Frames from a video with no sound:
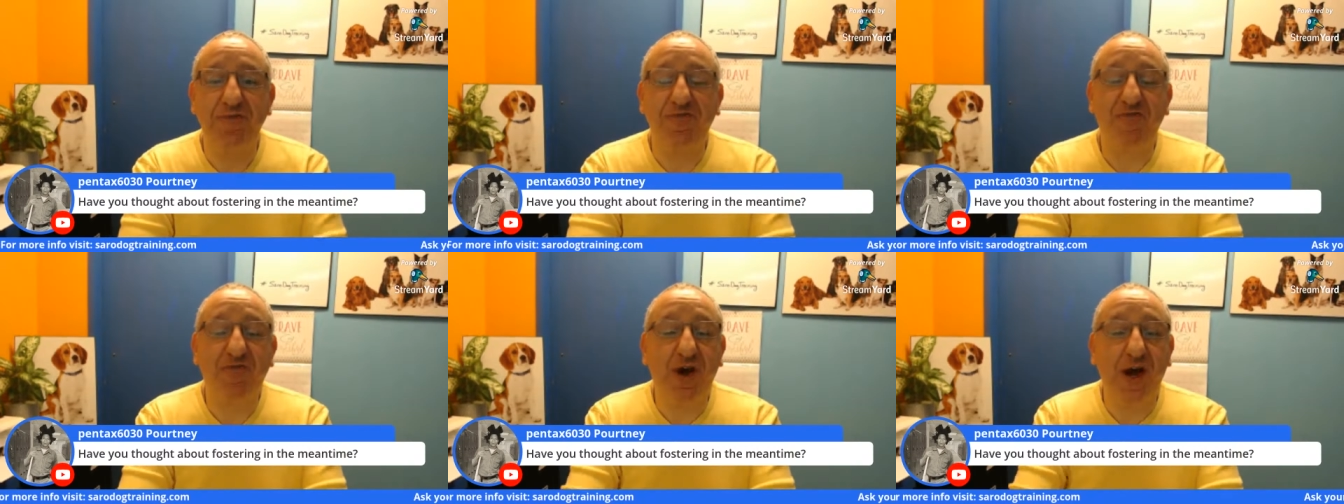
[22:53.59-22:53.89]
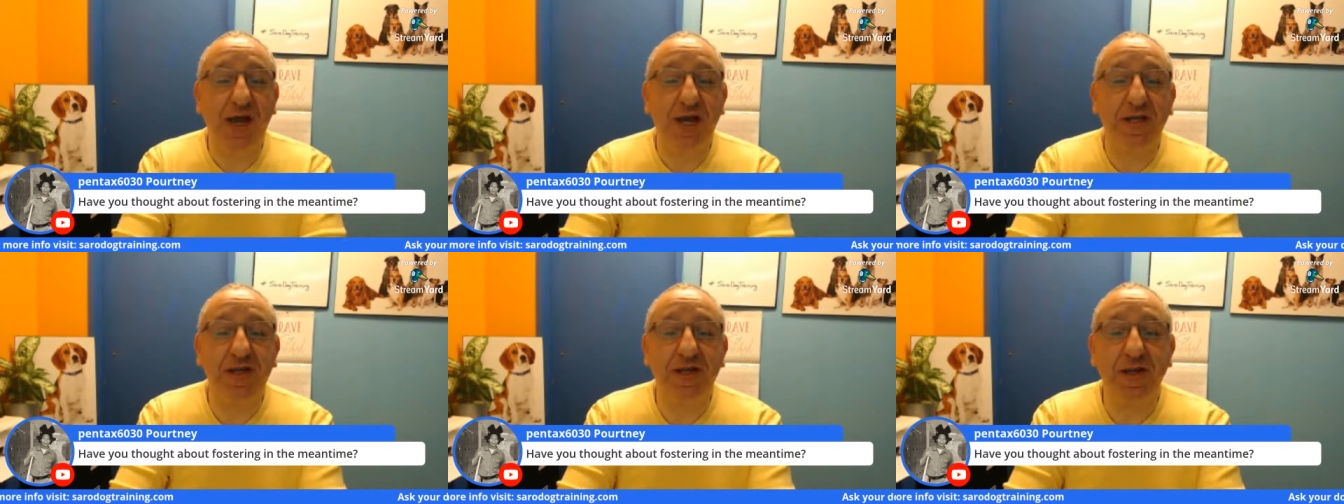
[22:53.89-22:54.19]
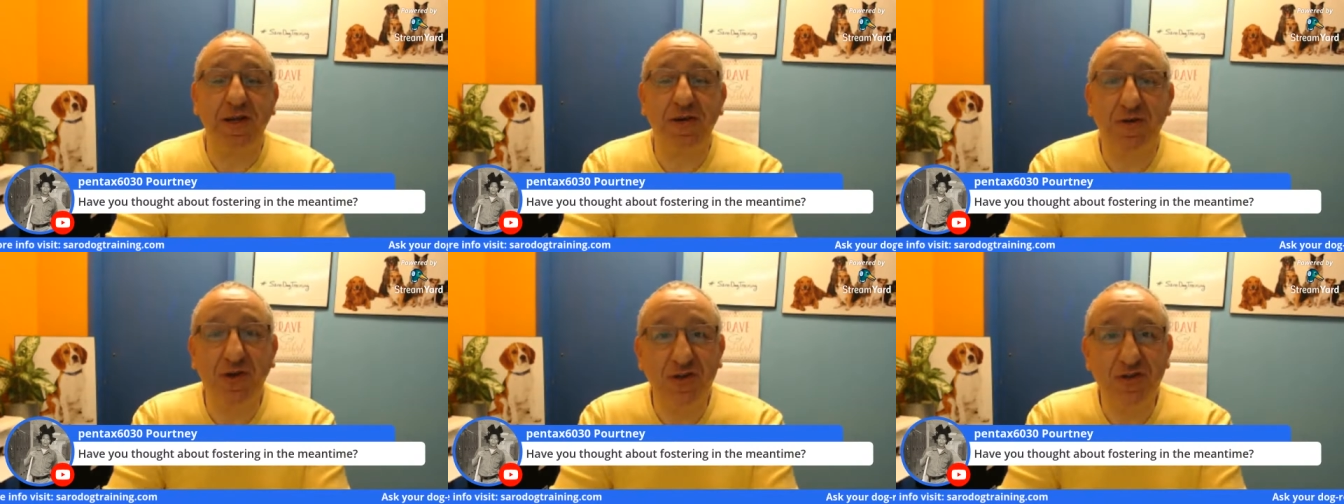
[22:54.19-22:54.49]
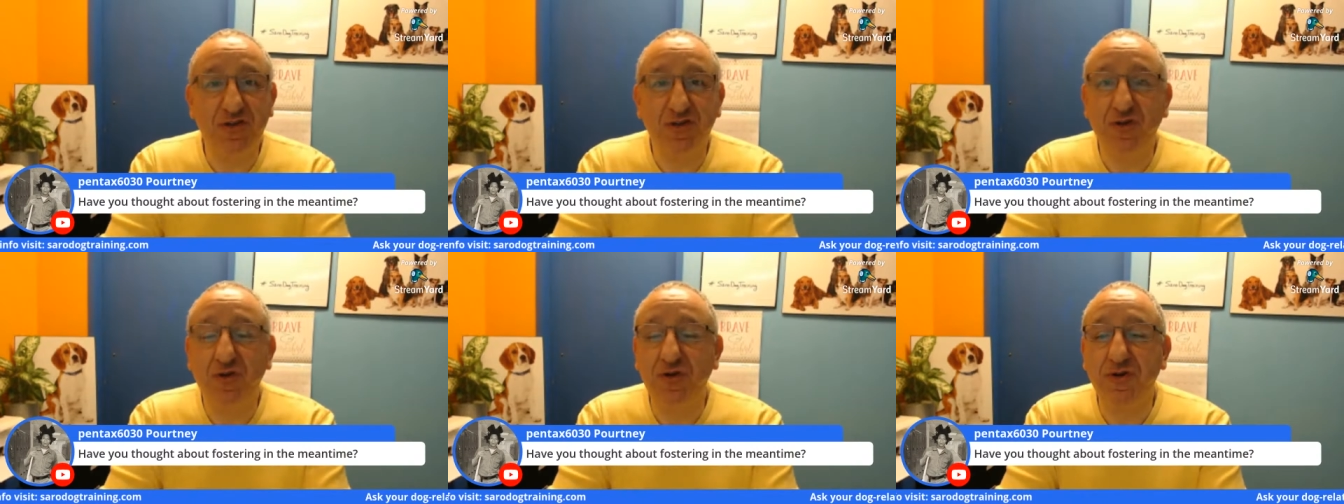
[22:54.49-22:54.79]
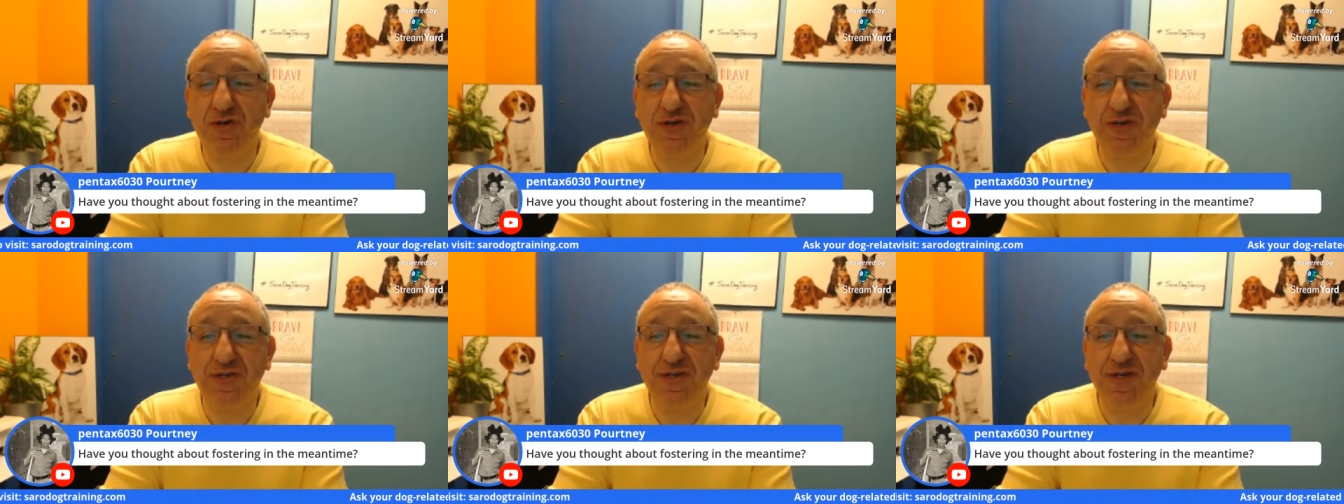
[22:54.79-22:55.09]
Find a rescue
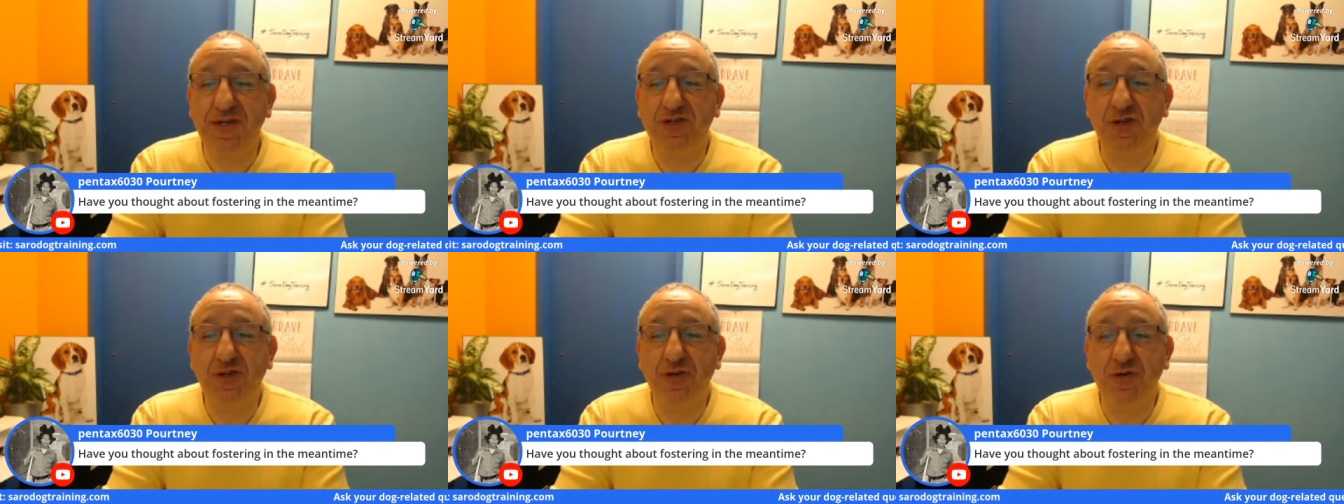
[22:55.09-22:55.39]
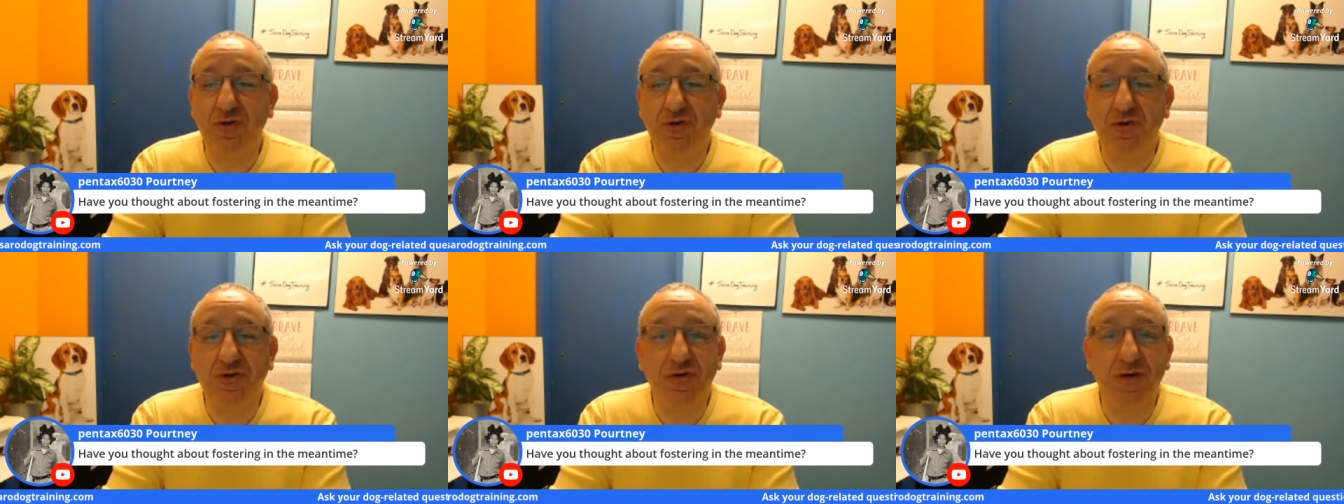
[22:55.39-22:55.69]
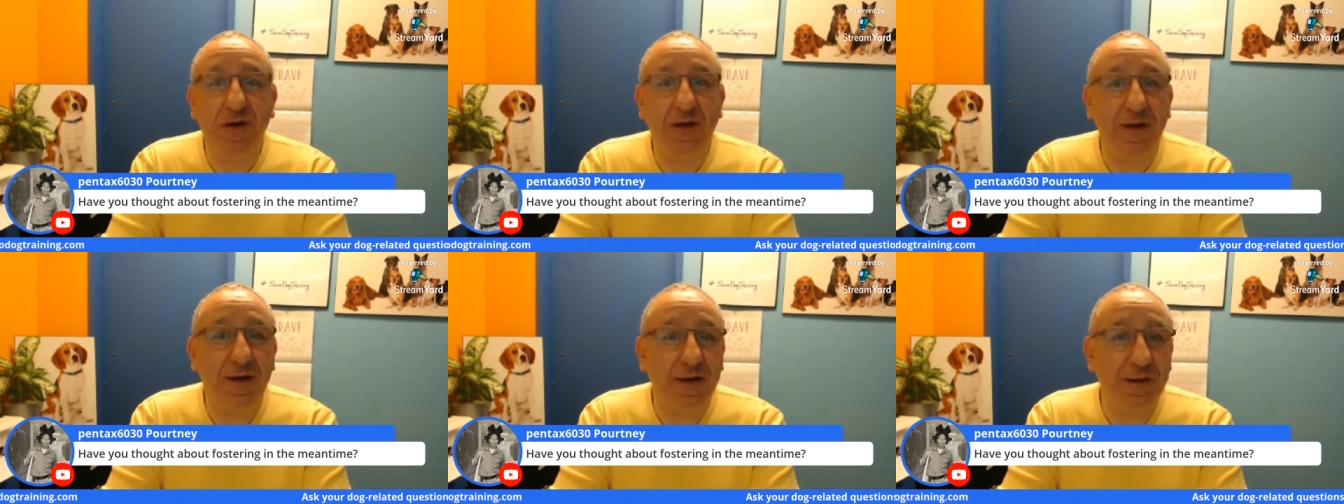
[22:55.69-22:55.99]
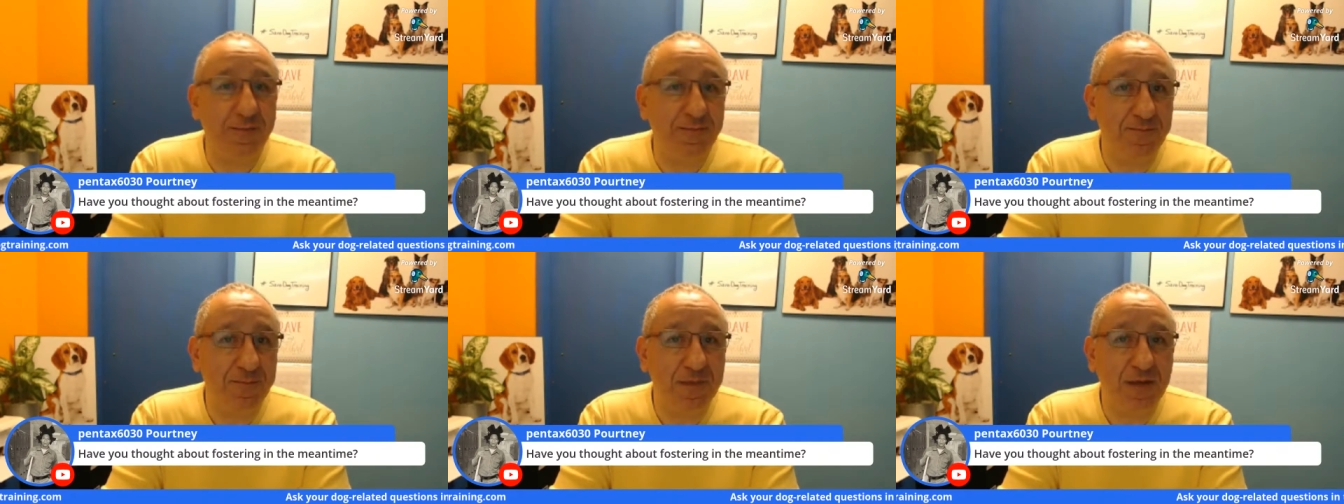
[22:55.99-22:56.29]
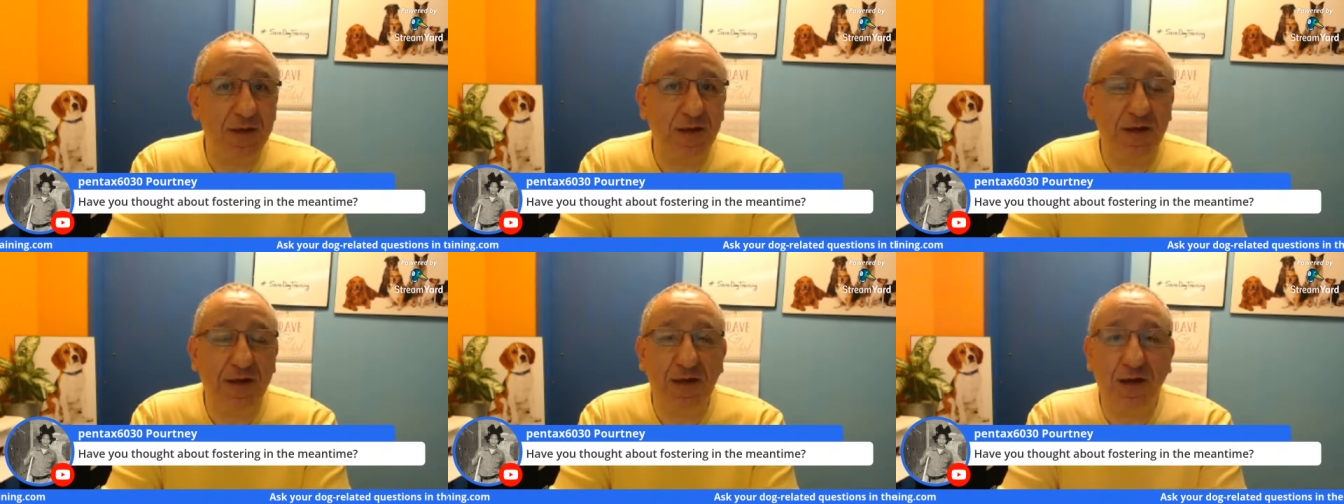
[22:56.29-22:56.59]
organization or uh,
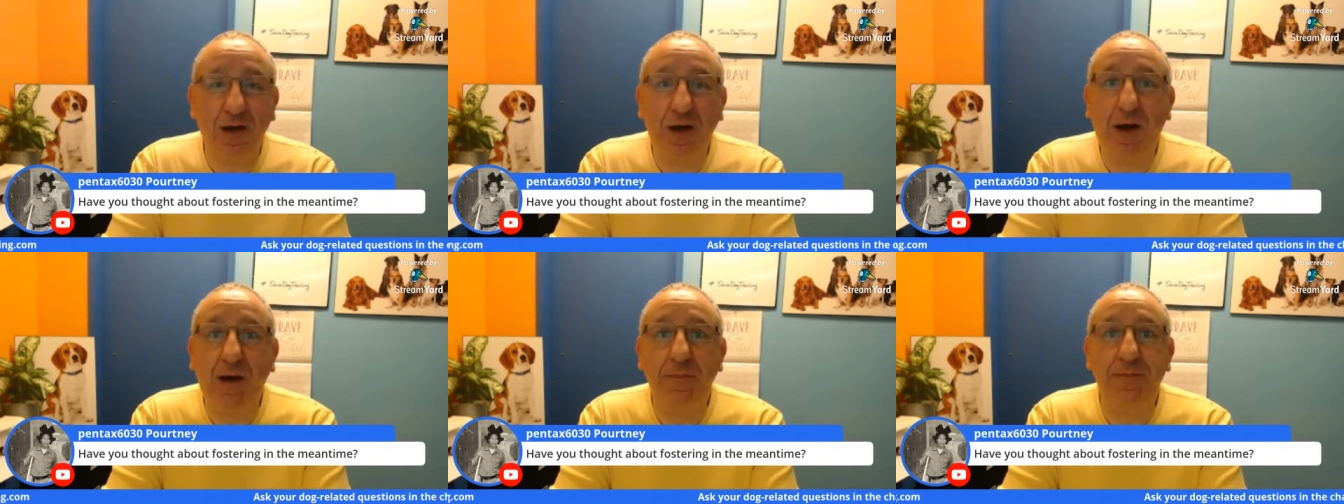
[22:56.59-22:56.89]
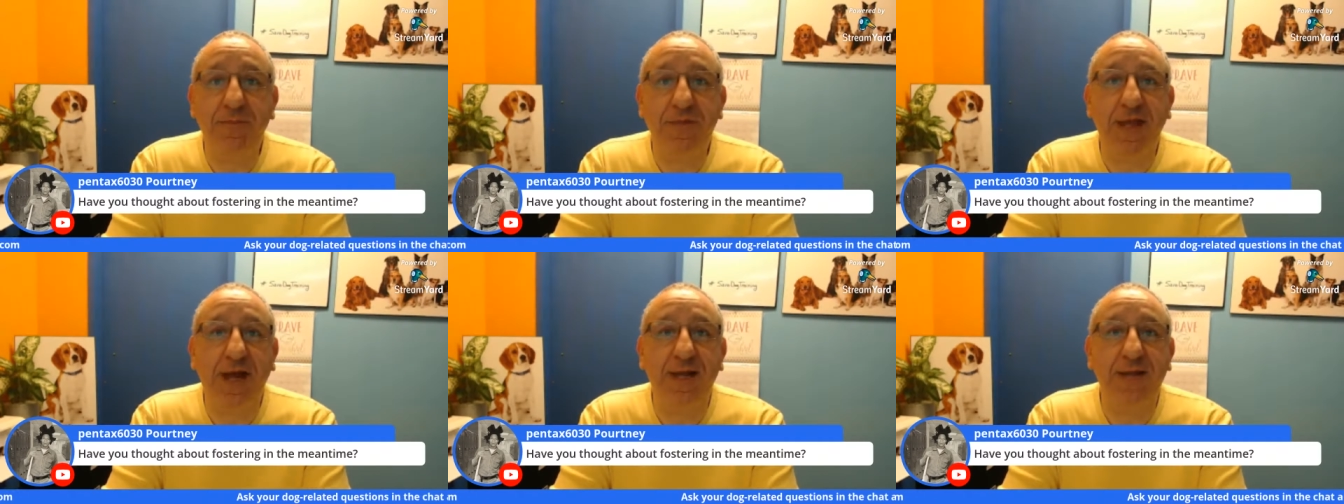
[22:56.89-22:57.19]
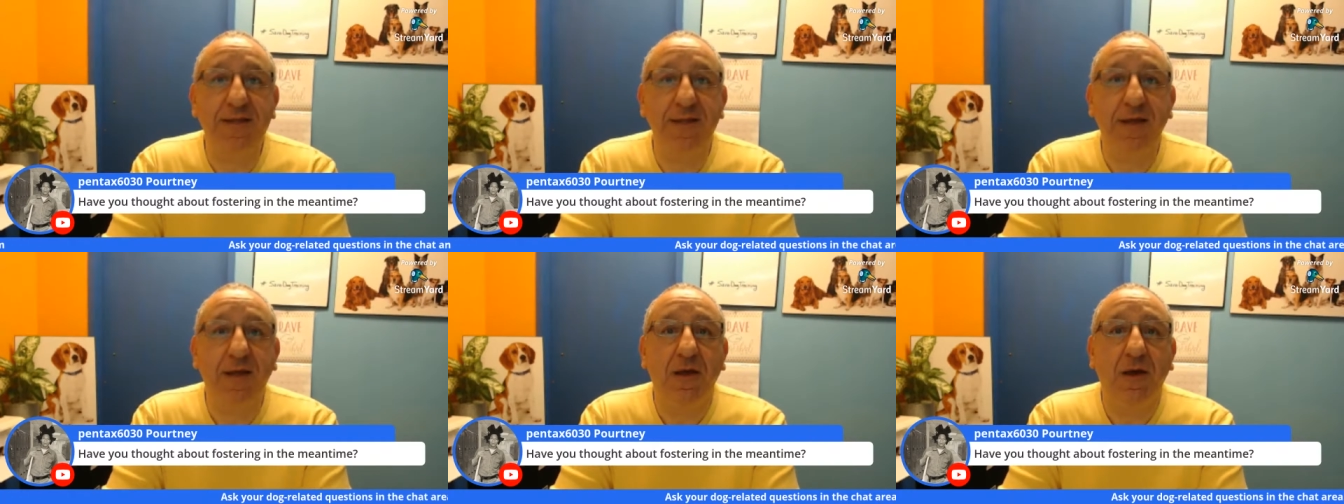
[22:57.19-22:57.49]
a club that